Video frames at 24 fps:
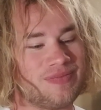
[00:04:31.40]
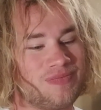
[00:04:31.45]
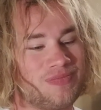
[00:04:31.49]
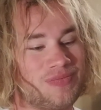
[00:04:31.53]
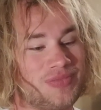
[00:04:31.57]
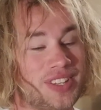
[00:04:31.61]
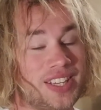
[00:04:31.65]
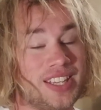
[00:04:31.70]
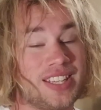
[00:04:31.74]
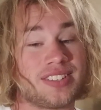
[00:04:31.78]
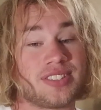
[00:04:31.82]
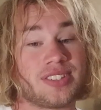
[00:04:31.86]

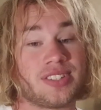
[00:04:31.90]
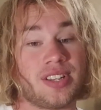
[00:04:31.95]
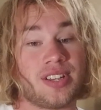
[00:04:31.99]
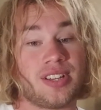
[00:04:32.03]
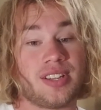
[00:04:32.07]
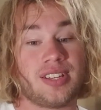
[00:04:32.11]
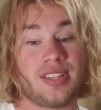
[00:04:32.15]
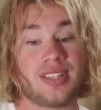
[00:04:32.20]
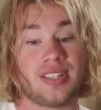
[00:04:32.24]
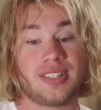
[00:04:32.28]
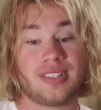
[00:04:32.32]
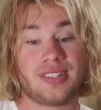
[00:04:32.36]
it
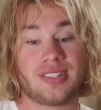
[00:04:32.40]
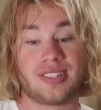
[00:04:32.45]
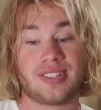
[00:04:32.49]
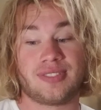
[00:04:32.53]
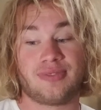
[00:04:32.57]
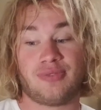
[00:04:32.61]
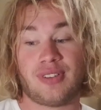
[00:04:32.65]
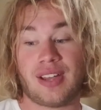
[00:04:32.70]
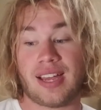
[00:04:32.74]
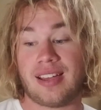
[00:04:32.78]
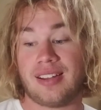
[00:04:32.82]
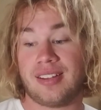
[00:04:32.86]
does
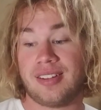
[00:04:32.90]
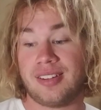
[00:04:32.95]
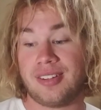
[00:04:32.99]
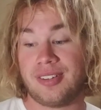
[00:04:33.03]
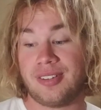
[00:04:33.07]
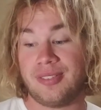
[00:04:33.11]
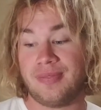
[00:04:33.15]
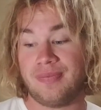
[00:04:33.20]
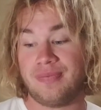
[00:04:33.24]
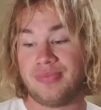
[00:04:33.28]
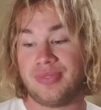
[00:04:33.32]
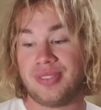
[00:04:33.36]

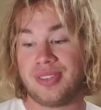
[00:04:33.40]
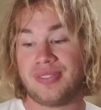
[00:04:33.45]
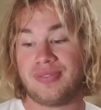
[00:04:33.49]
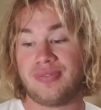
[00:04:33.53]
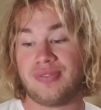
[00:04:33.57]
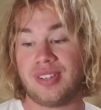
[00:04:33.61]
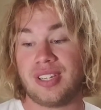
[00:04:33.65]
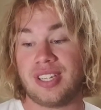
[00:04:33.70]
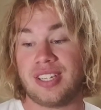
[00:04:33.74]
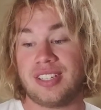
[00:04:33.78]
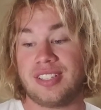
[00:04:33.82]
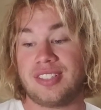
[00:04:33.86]

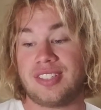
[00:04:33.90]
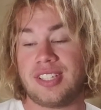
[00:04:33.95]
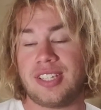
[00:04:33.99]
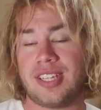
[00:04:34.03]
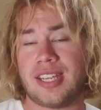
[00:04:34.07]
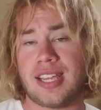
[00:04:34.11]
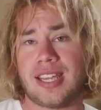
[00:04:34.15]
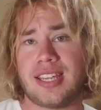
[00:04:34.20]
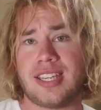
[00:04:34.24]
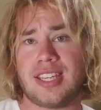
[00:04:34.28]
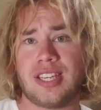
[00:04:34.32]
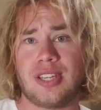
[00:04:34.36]
a
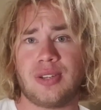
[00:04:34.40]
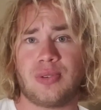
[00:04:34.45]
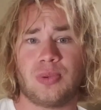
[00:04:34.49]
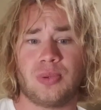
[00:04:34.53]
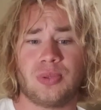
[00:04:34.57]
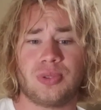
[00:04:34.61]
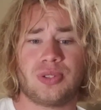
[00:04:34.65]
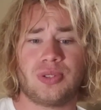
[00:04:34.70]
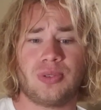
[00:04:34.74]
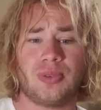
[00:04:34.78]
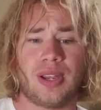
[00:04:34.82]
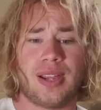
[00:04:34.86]
DA
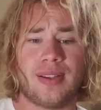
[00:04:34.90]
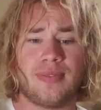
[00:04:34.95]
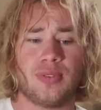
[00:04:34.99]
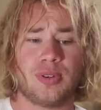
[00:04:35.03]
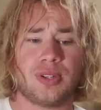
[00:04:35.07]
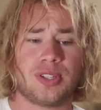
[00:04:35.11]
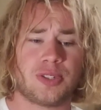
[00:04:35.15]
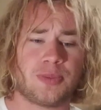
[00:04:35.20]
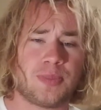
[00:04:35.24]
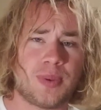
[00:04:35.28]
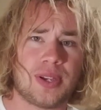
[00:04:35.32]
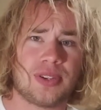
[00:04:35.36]
equal to every
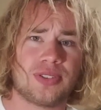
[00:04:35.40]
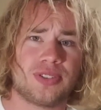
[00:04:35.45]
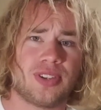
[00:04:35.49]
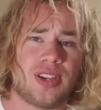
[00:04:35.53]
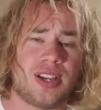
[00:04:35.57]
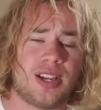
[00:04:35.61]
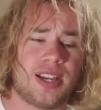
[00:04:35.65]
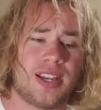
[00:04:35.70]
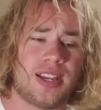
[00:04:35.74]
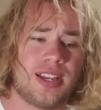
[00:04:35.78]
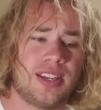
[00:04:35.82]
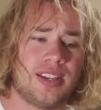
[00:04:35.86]
spell
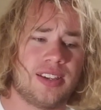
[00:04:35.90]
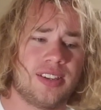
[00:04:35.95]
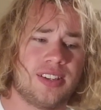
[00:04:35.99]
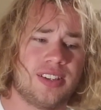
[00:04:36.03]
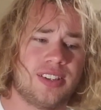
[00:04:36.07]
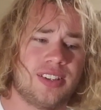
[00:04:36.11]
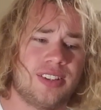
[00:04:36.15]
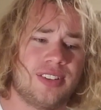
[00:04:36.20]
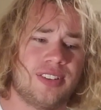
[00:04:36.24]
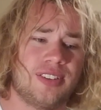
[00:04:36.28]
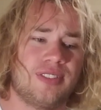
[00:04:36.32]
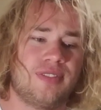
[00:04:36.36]
slot
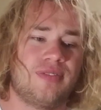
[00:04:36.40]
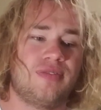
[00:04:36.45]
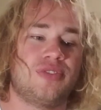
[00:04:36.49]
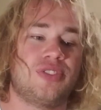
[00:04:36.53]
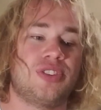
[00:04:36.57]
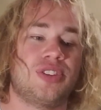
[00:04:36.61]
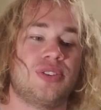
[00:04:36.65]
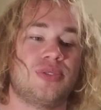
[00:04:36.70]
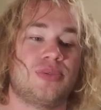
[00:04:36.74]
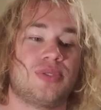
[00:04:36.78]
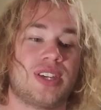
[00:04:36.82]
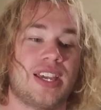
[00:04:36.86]

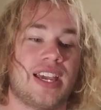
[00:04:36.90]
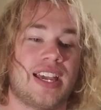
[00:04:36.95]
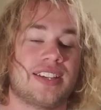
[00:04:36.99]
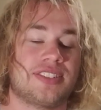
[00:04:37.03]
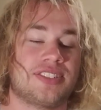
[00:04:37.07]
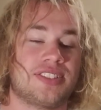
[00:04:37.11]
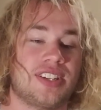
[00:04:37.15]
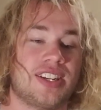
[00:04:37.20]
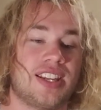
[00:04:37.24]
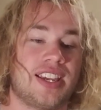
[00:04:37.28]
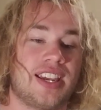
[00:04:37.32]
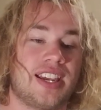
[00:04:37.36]
you
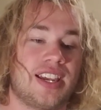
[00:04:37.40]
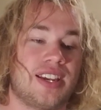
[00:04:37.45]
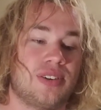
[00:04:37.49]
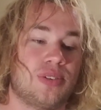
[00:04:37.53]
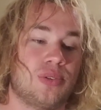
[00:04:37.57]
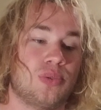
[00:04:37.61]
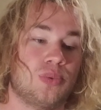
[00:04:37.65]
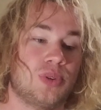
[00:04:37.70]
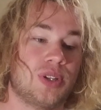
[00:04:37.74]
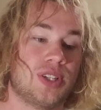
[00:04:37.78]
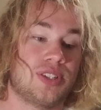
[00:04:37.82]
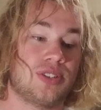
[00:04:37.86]
cast it at,
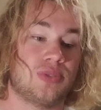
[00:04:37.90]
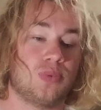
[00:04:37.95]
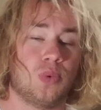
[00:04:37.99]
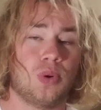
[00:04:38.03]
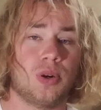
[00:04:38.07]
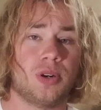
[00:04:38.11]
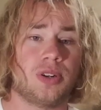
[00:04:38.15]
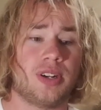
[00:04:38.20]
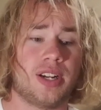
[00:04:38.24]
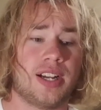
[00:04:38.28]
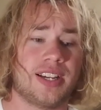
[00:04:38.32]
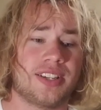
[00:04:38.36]
which
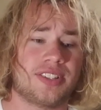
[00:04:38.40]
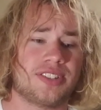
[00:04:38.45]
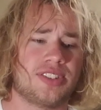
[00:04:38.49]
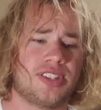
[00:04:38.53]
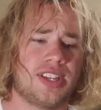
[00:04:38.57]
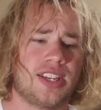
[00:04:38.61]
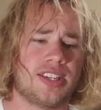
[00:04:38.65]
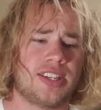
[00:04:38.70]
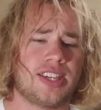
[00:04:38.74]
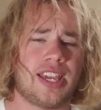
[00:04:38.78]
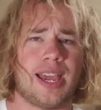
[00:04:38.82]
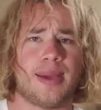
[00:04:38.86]
Warlocks,
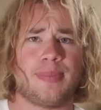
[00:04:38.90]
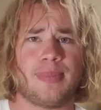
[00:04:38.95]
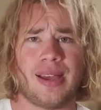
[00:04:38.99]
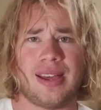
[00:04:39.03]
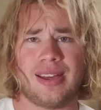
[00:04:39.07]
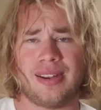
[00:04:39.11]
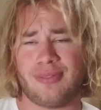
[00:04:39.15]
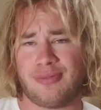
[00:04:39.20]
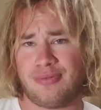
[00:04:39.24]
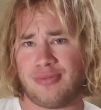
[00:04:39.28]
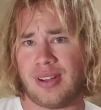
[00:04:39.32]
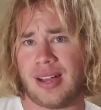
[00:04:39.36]
they cap out
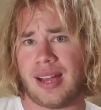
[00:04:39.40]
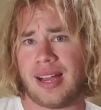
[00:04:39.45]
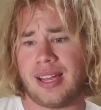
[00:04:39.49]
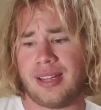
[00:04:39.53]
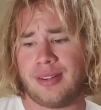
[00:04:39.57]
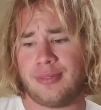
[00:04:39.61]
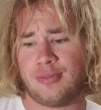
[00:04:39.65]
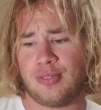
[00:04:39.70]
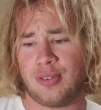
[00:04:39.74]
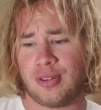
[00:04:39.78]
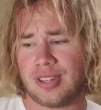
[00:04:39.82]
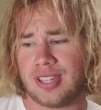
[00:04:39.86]
at
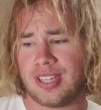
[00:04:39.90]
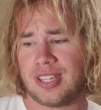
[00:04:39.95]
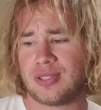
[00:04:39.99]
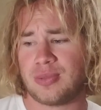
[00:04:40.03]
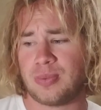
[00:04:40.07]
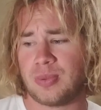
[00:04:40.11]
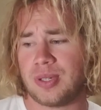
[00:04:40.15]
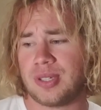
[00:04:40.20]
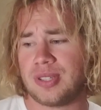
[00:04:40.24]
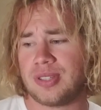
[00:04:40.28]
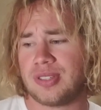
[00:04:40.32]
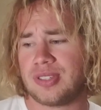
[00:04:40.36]
5 for this
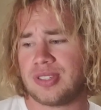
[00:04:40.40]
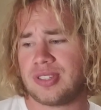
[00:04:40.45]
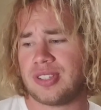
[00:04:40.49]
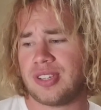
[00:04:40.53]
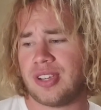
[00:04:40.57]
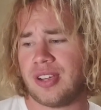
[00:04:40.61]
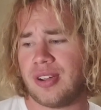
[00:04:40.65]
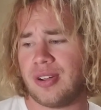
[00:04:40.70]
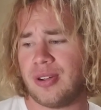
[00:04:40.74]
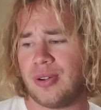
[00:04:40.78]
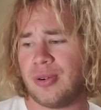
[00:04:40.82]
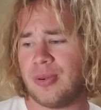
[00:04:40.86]
one.
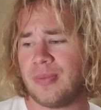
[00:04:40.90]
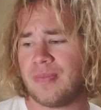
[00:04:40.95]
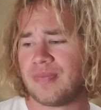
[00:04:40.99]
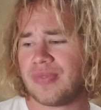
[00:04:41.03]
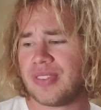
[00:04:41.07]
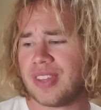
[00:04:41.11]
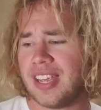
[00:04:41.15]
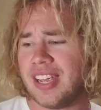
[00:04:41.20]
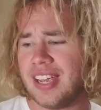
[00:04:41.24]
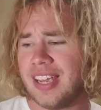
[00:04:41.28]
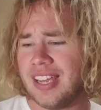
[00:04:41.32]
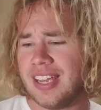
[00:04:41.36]
So
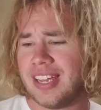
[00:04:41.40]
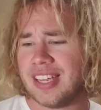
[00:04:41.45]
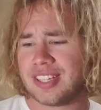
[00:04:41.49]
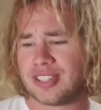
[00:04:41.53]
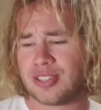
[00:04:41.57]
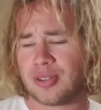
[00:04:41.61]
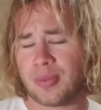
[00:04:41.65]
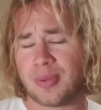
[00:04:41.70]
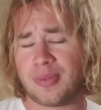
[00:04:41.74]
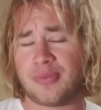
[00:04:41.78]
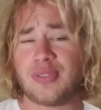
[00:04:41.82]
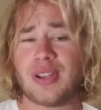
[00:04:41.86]
it's
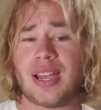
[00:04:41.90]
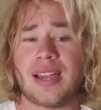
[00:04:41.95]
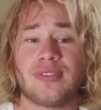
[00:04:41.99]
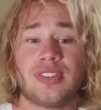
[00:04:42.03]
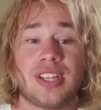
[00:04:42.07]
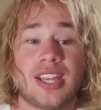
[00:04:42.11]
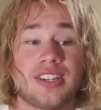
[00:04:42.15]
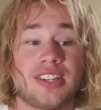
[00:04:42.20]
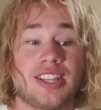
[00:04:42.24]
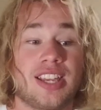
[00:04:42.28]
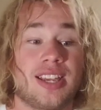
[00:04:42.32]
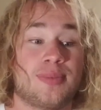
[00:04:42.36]
going to be
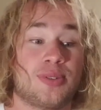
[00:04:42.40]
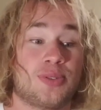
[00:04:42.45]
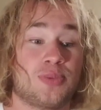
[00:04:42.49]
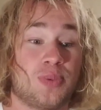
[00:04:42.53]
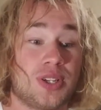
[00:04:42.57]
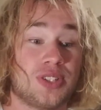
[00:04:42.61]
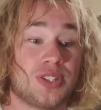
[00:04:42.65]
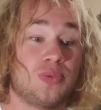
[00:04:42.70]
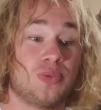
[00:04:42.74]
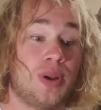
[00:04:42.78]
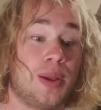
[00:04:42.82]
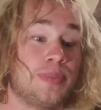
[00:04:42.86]
5d8 damage
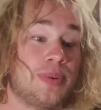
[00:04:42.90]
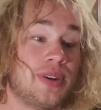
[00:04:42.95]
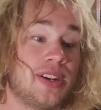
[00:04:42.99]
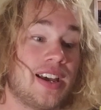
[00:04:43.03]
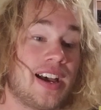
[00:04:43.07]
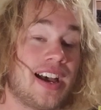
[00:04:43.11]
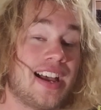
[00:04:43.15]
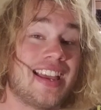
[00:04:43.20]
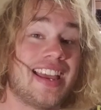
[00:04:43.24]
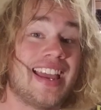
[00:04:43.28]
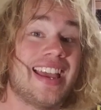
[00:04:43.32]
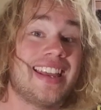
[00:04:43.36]
plus the weapon
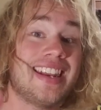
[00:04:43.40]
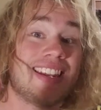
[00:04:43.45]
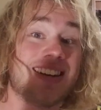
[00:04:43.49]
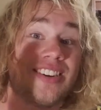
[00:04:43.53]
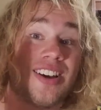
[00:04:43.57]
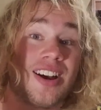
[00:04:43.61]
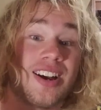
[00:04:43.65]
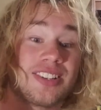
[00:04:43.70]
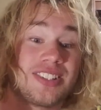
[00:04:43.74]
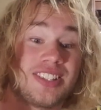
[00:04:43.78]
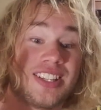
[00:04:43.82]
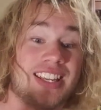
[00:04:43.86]
die, and it
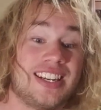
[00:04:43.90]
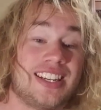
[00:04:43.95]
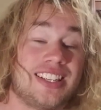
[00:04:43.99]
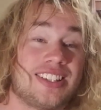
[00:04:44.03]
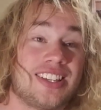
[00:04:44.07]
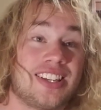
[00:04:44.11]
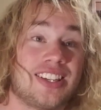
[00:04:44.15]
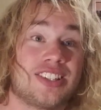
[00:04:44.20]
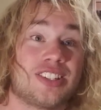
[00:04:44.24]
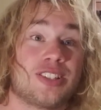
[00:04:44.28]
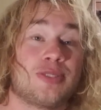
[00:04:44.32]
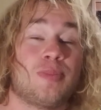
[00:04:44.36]
knocks
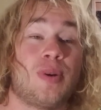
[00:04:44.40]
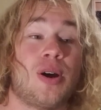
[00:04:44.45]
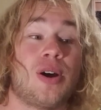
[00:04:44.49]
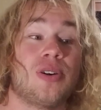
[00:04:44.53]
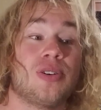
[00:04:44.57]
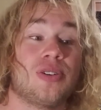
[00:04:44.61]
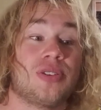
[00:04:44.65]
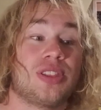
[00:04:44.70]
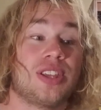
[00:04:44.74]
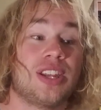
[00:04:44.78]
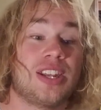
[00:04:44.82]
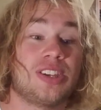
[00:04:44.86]
anything
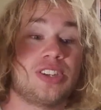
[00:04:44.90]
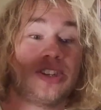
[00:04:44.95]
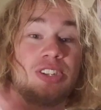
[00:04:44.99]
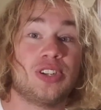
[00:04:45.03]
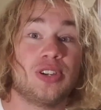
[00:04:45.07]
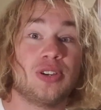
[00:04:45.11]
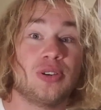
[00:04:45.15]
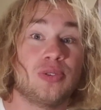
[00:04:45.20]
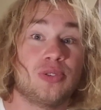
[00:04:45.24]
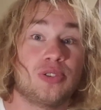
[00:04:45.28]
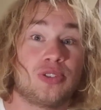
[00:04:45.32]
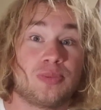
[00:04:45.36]
smaller than a
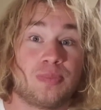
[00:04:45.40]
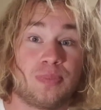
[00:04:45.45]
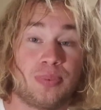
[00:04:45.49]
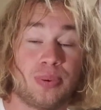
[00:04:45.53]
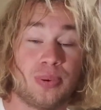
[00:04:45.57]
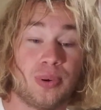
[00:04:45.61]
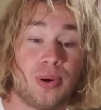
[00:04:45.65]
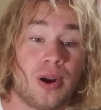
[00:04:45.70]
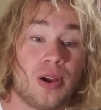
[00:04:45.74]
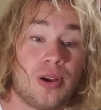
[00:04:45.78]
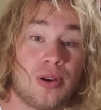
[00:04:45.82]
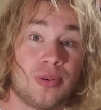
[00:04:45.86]
huge
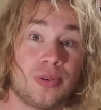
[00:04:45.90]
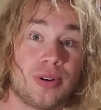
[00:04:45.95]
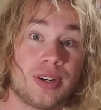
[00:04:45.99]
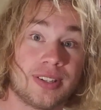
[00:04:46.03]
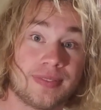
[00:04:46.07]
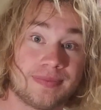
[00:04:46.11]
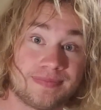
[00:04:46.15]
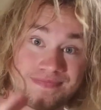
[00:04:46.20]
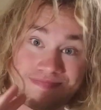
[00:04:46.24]
prone.